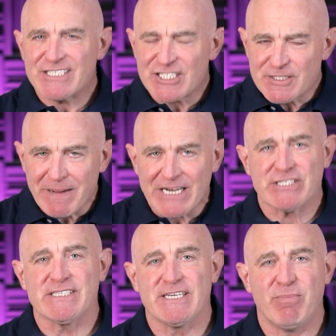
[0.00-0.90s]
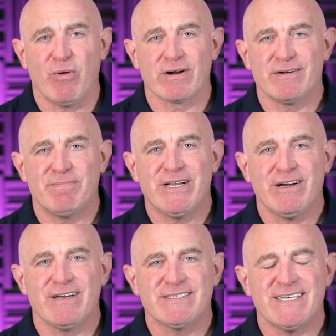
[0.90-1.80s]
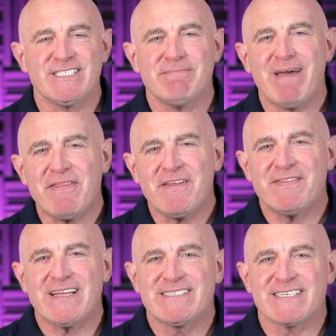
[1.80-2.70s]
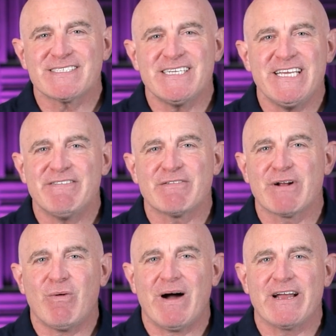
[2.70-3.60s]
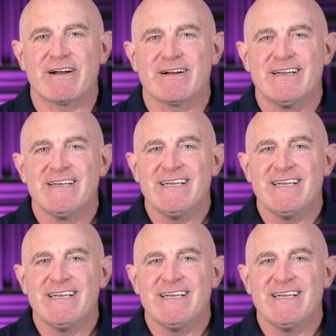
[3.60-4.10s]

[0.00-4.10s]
especially important because it's a method that doesn't even require